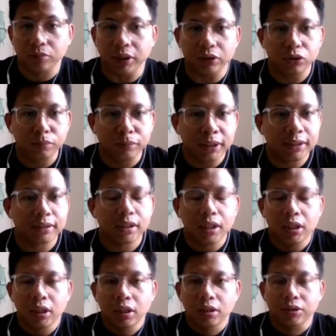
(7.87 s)
group mates.
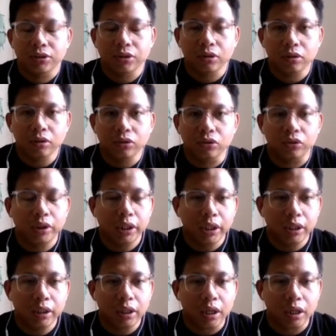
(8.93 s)
So
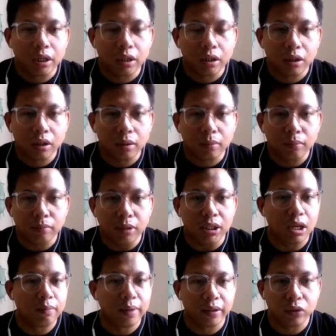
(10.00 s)
today me
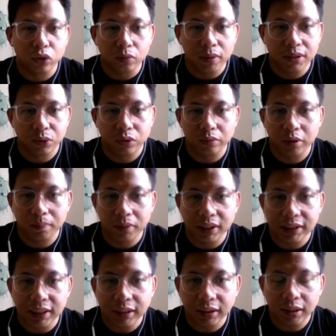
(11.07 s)
and my group mates will be
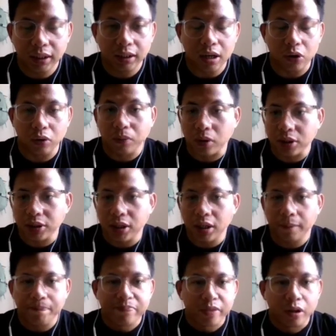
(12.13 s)
presenting our
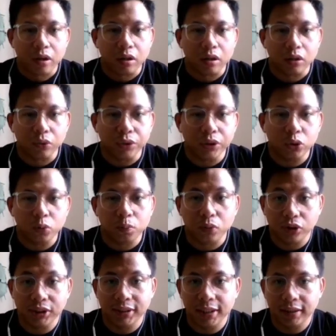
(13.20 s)
project. We do
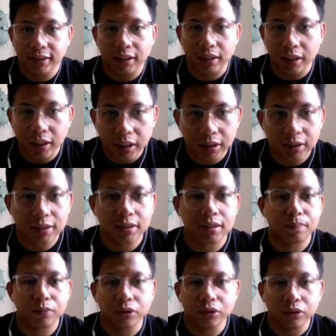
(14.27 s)
prosthetic legs
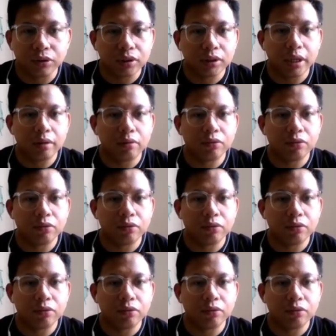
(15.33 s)
prototype